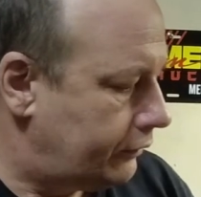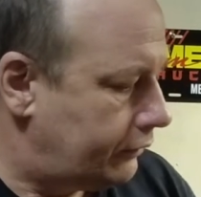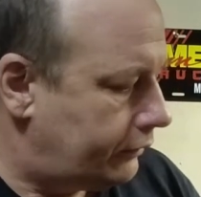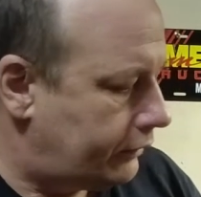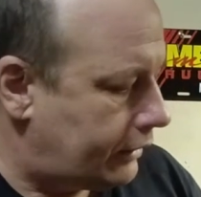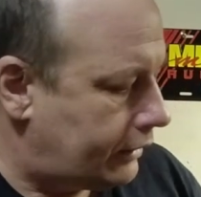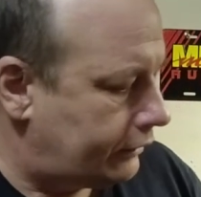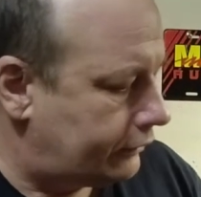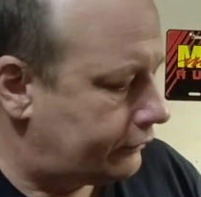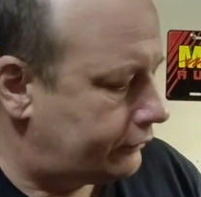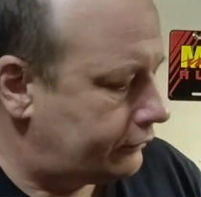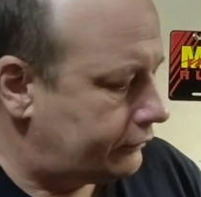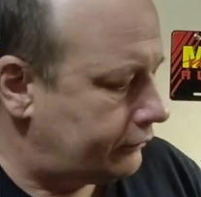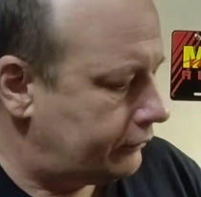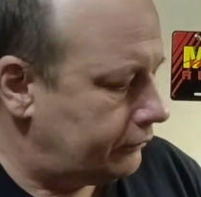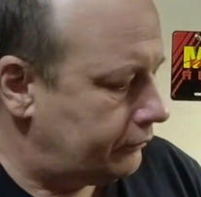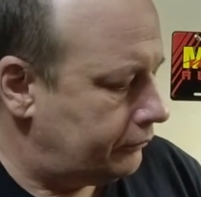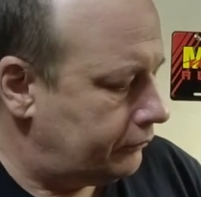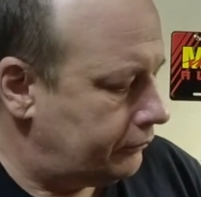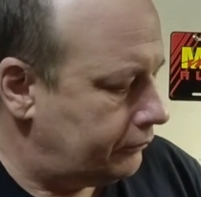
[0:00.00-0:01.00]
that's
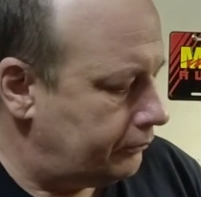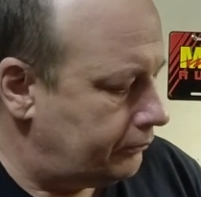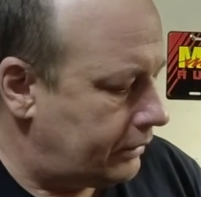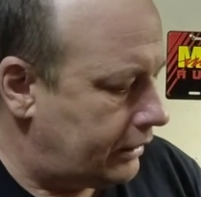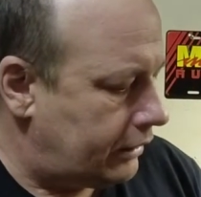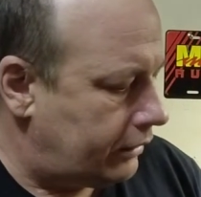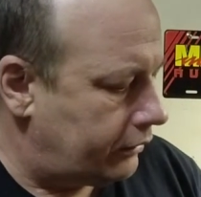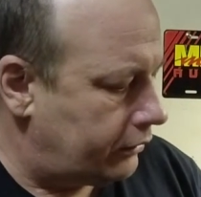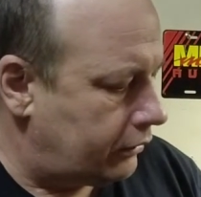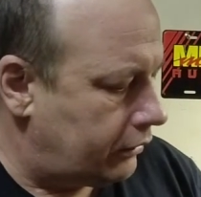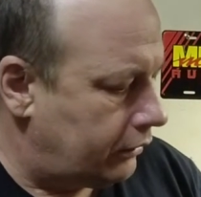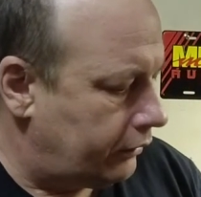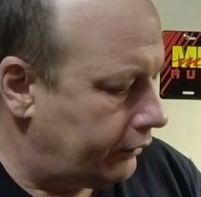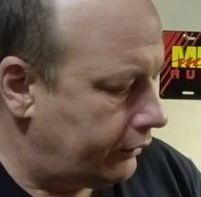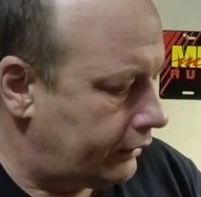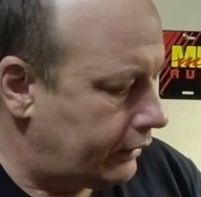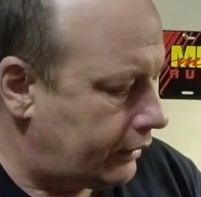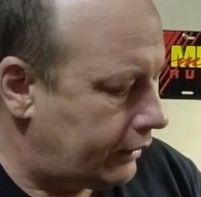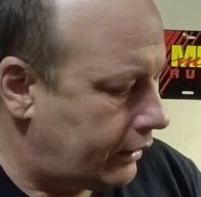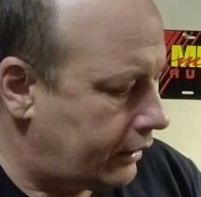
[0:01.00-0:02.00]
about all
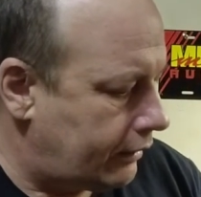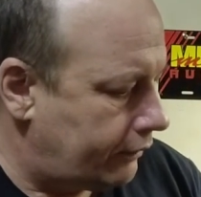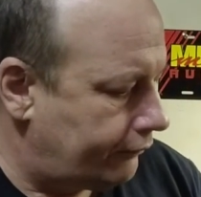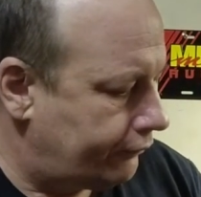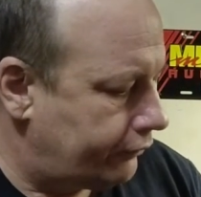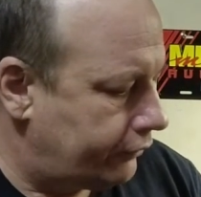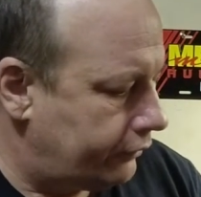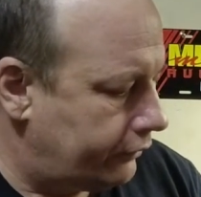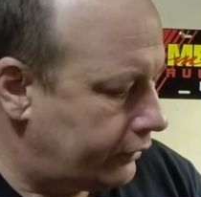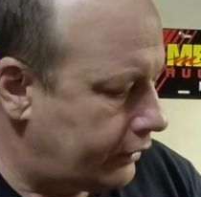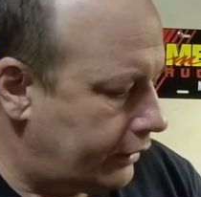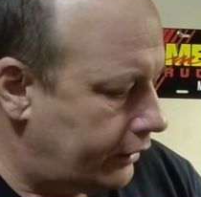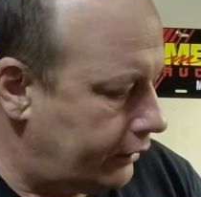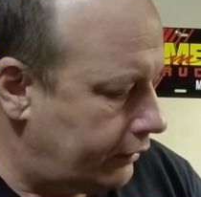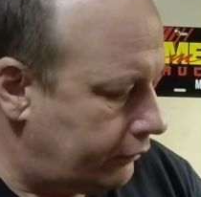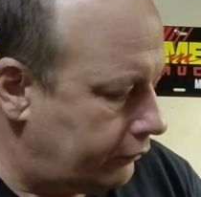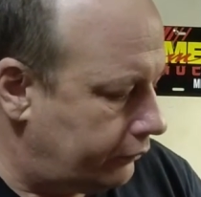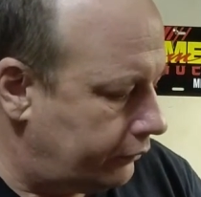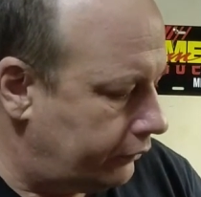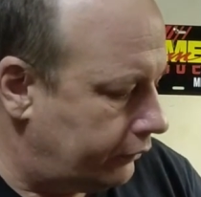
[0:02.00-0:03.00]
that I have for tonight. I
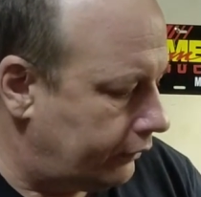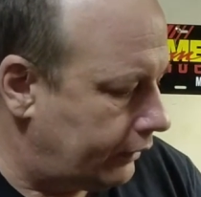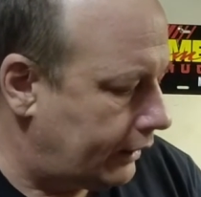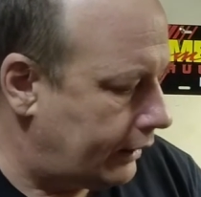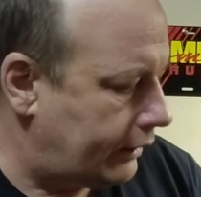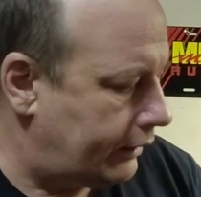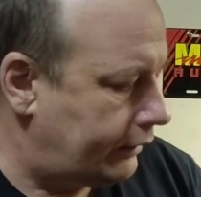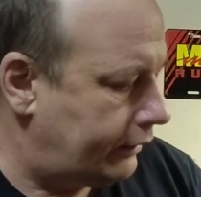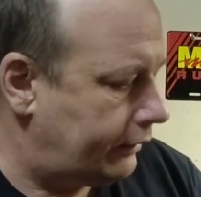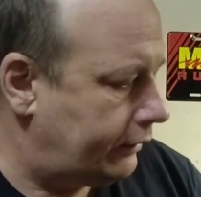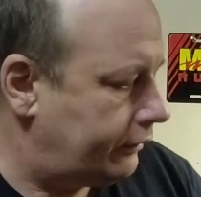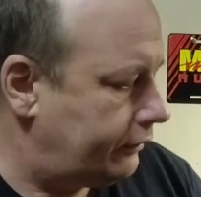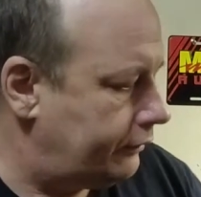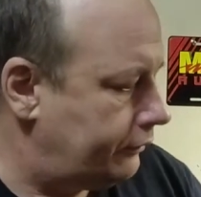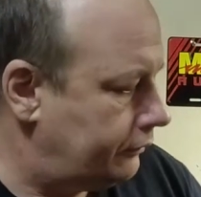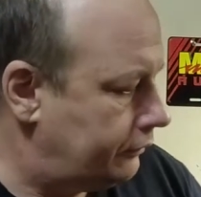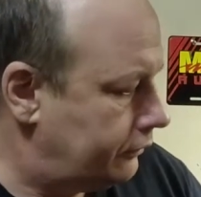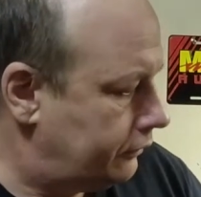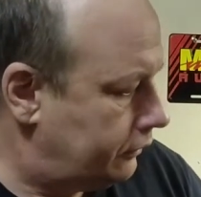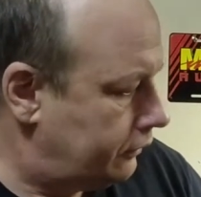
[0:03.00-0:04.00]
will add in
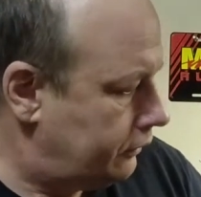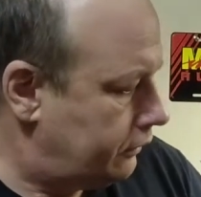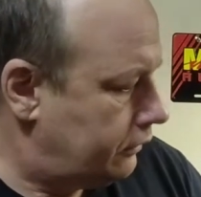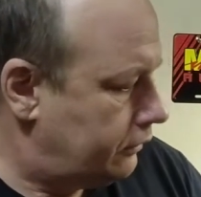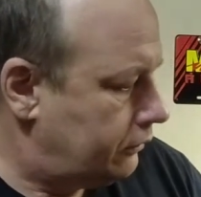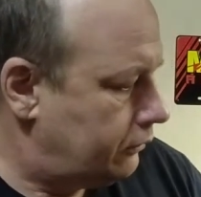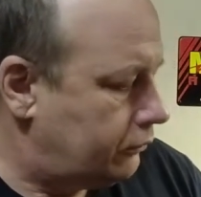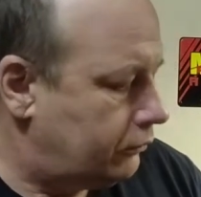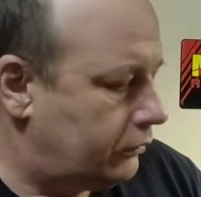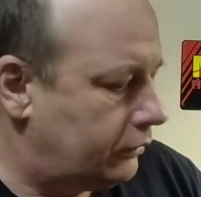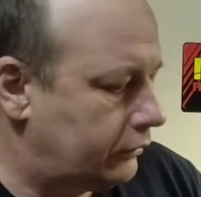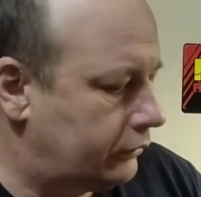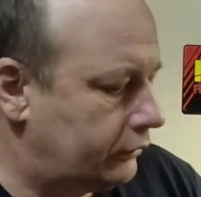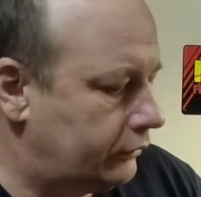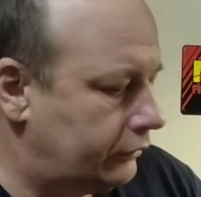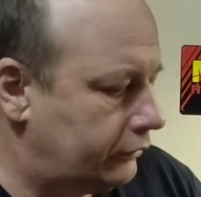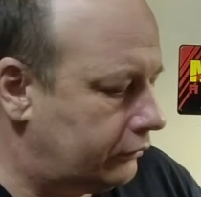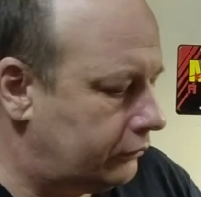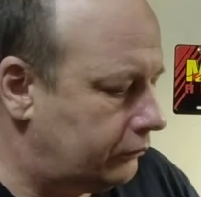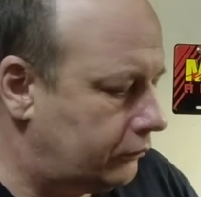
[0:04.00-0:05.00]
one
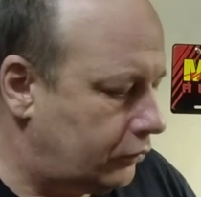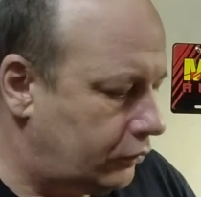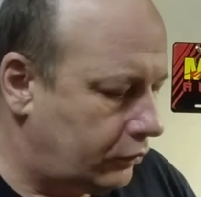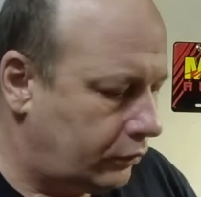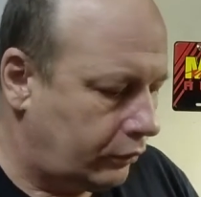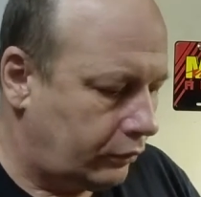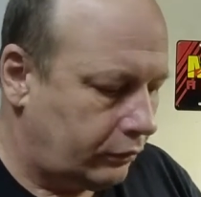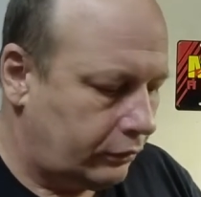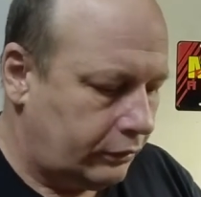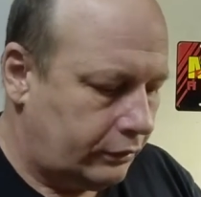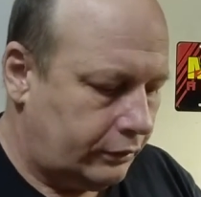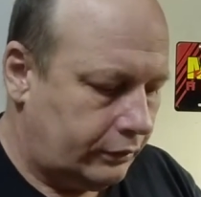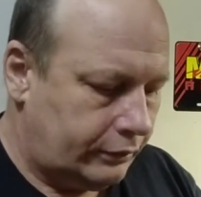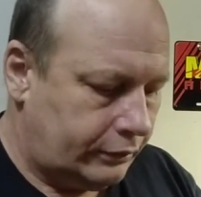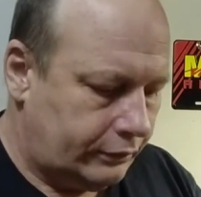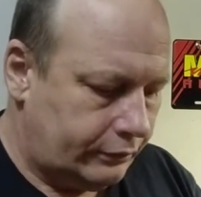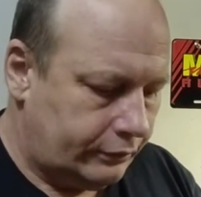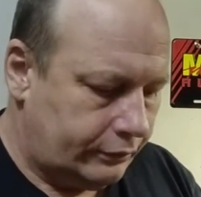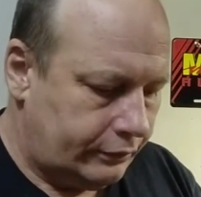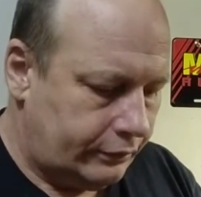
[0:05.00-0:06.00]
little
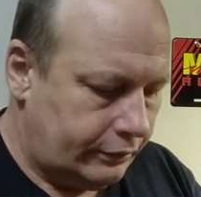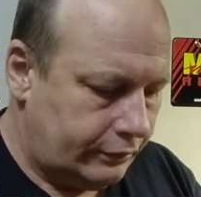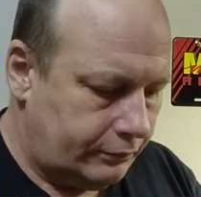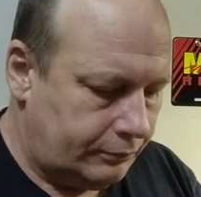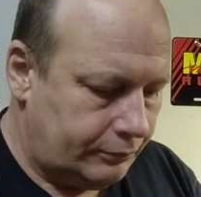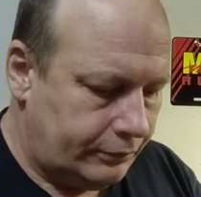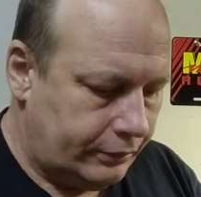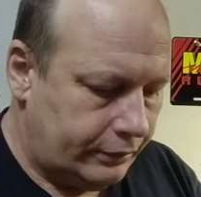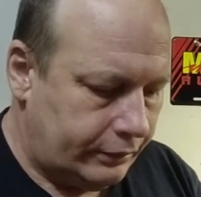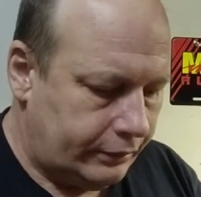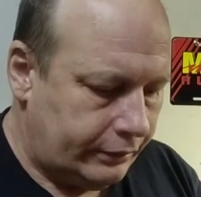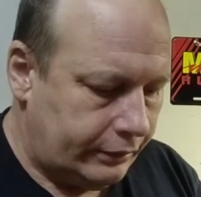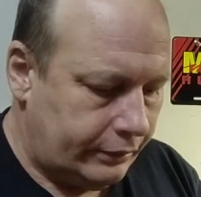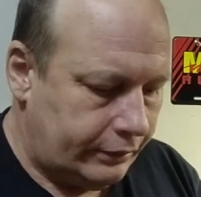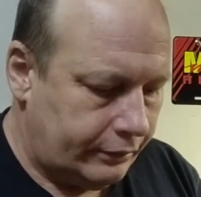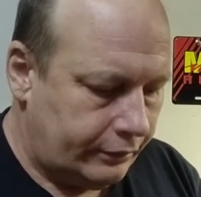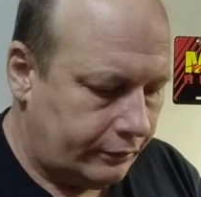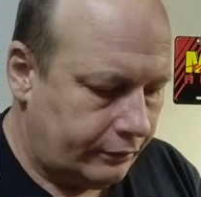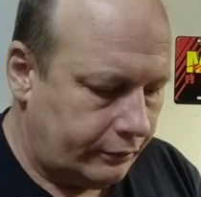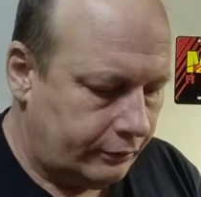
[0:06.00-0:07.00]
more tidbit
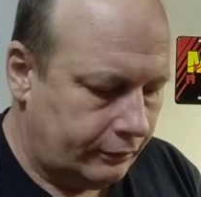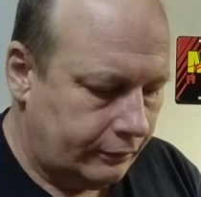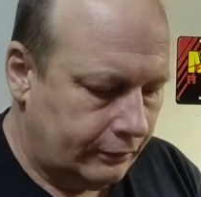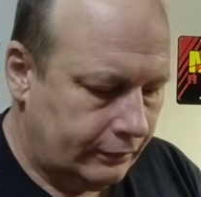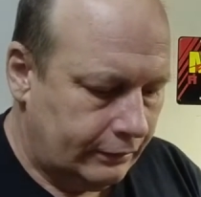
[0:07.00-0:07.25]
here.